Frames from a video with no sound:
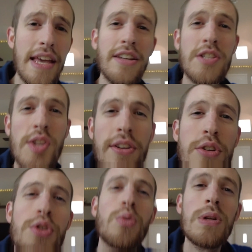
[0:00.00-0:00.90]
Nate could tell
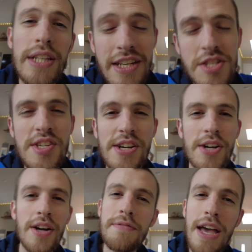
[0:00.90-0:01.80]
you the release year
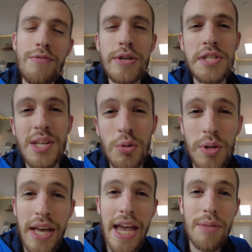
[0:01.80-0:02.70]
of every single
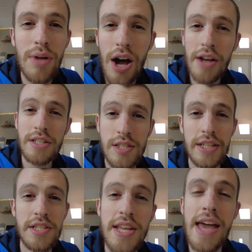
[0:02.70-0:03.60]
game on his
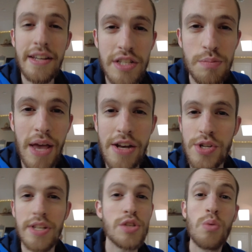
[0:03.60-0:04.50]
list and
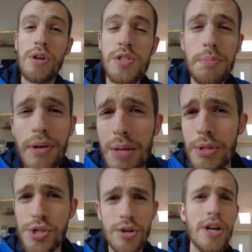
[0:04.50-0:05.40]
expansion, as well as the
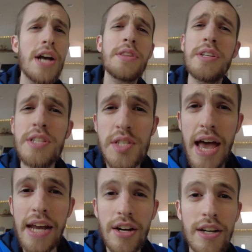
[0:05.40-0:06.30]
publisher, the
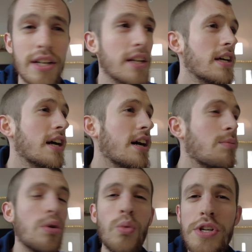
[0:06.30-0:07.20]
designer,
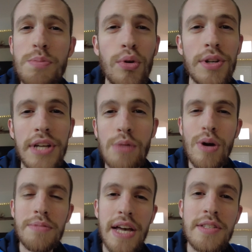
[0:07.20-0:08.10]
which board game
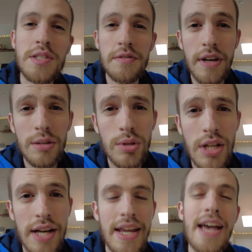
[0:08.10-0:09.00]
websites it's available
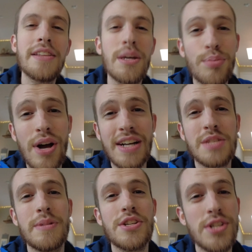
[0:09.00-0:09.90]
on, and the
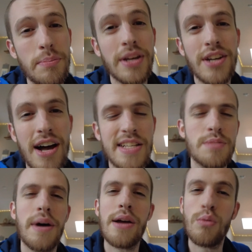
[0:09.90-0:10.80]
approximate shipping cost by